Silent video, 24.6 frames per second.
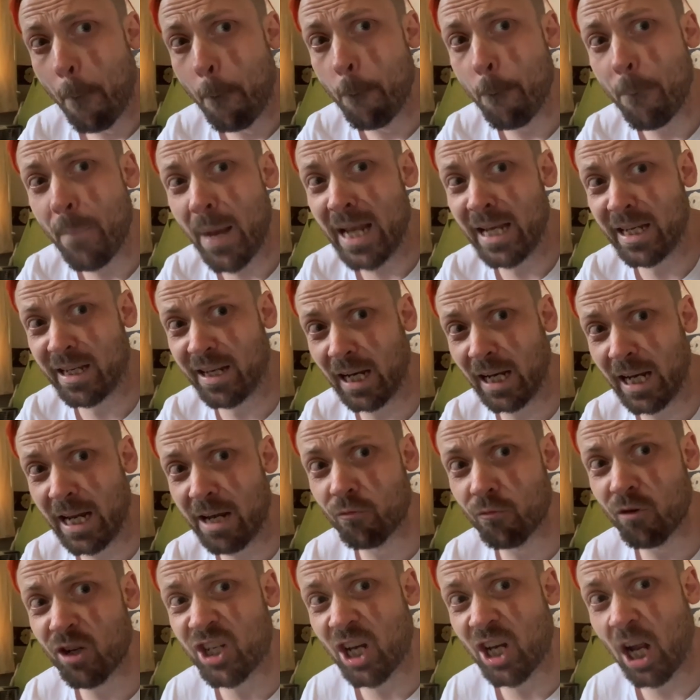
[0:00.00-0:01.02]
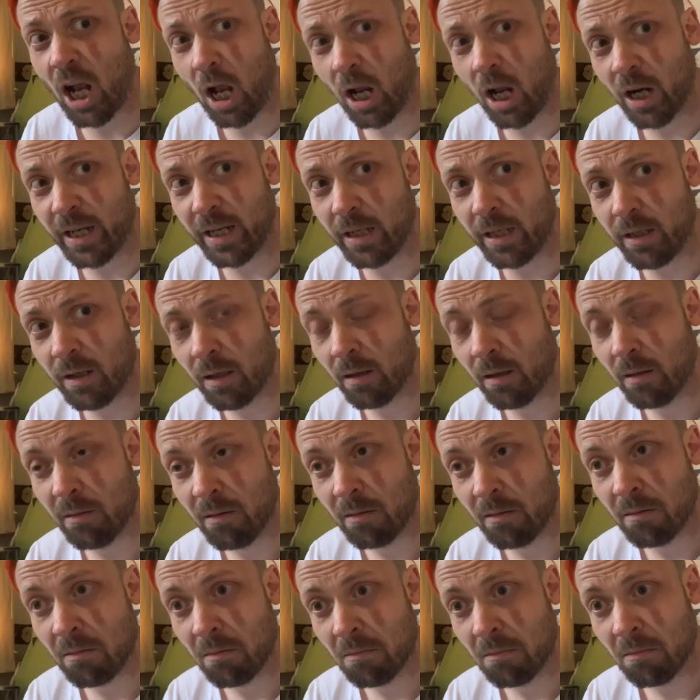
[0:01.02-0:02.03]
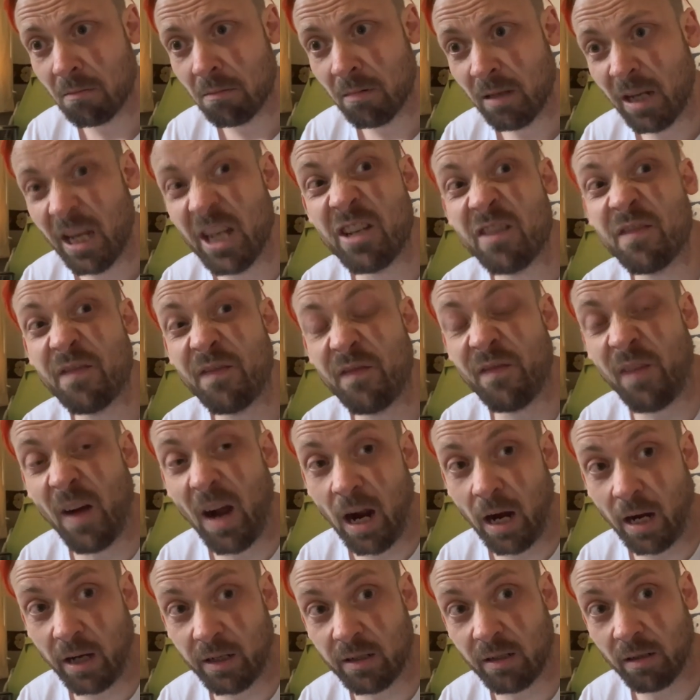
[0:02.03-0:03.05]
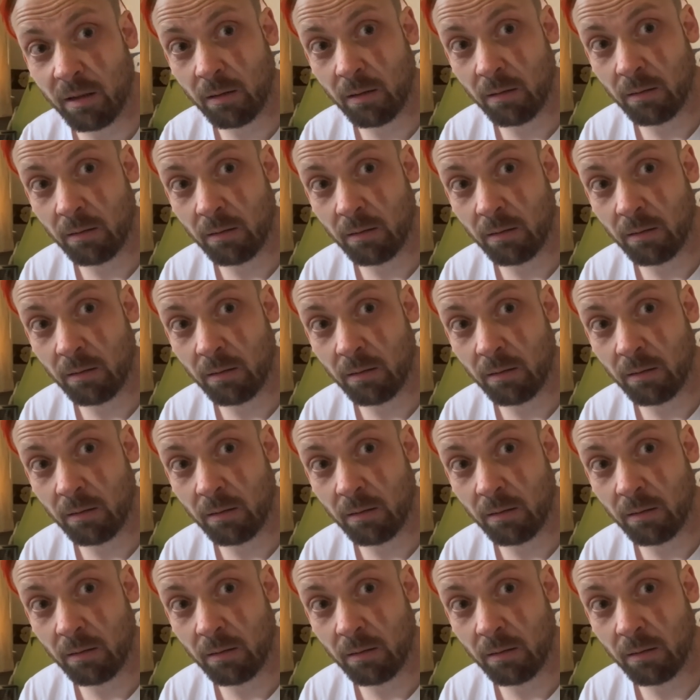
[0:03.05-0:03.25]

mentally retarded is fucked.